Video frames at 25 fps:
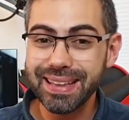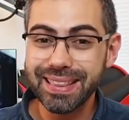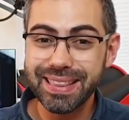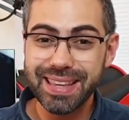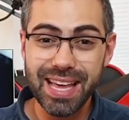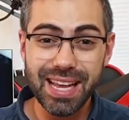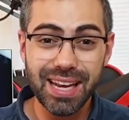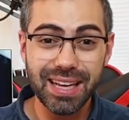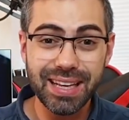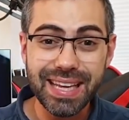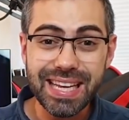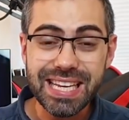
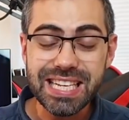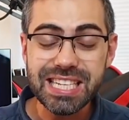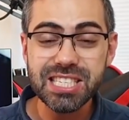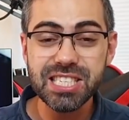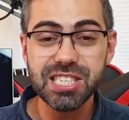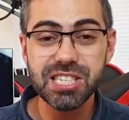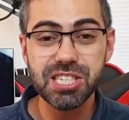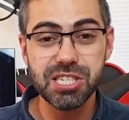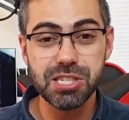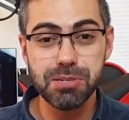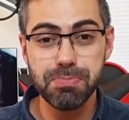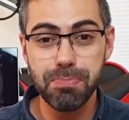the
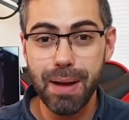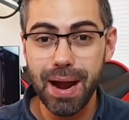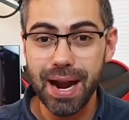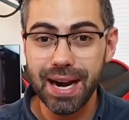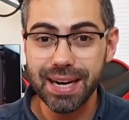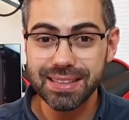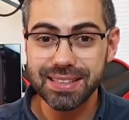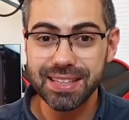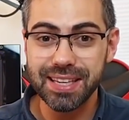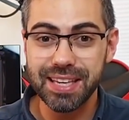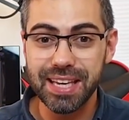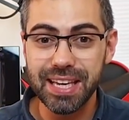least
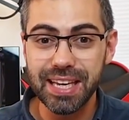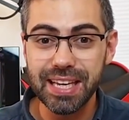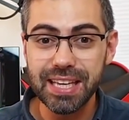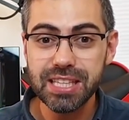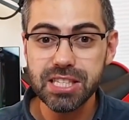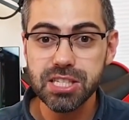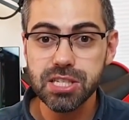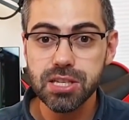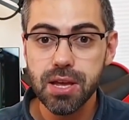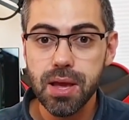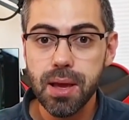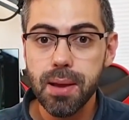smart
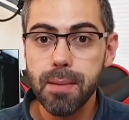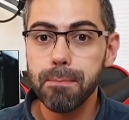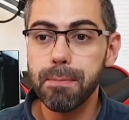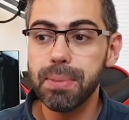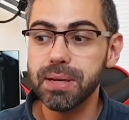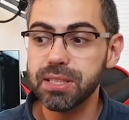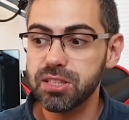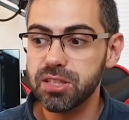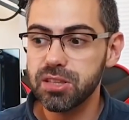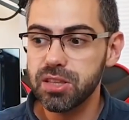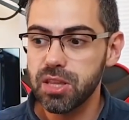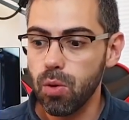kids
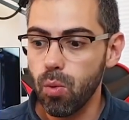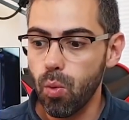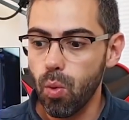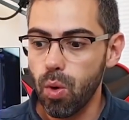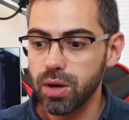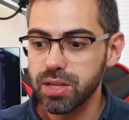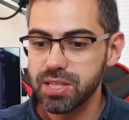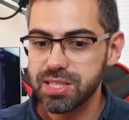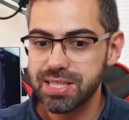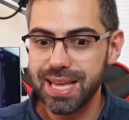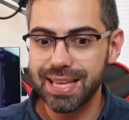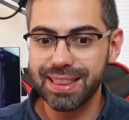but the
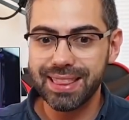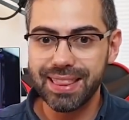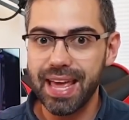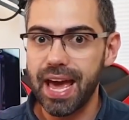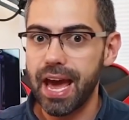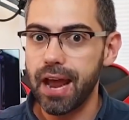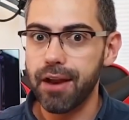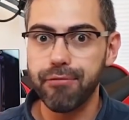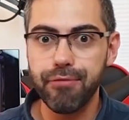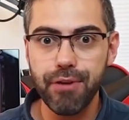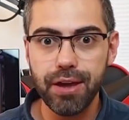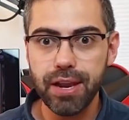ones that they
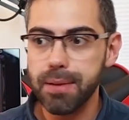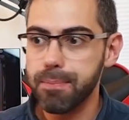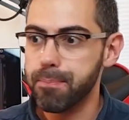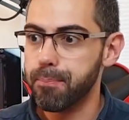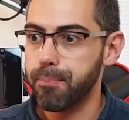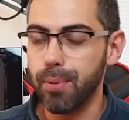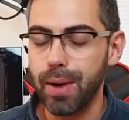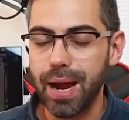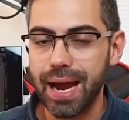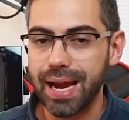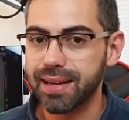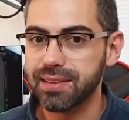are very
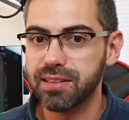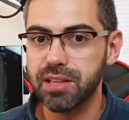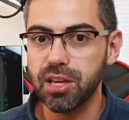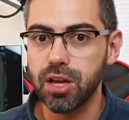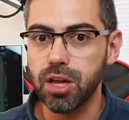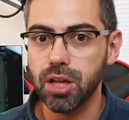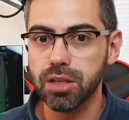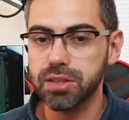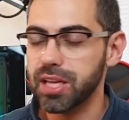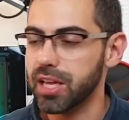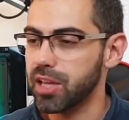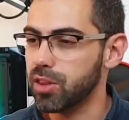
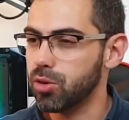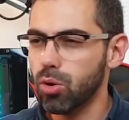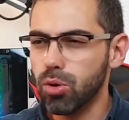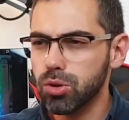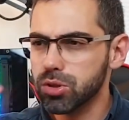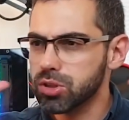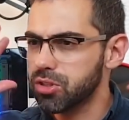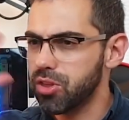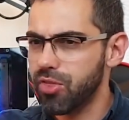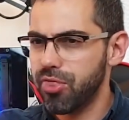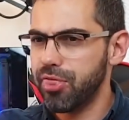practical, they don't